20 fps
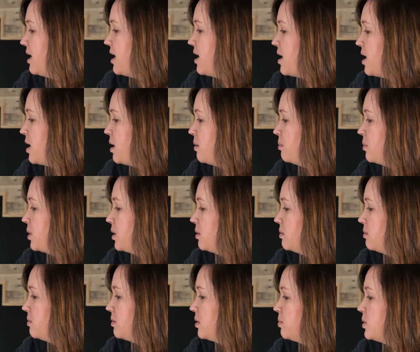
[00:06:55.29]

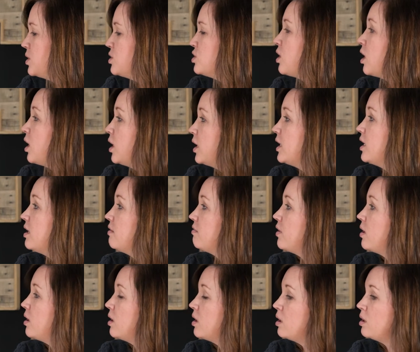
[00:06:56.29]
But the majority of
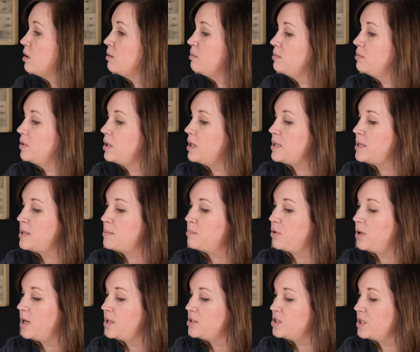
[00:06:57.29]
our
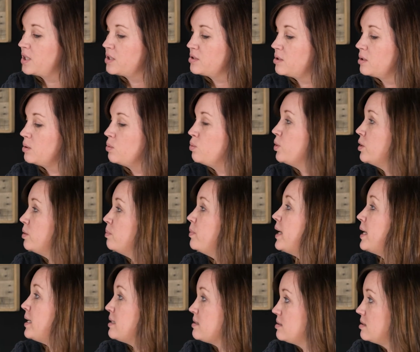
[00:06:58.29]
projects are
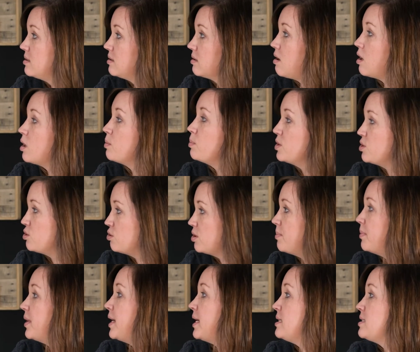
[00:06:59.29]
wood-based,
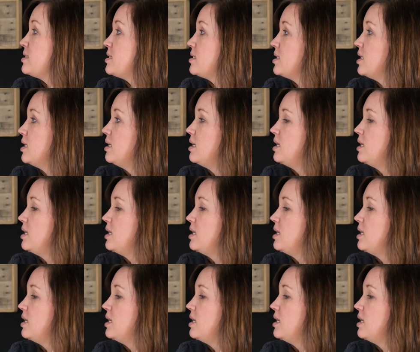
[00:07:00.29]
carpentry-based.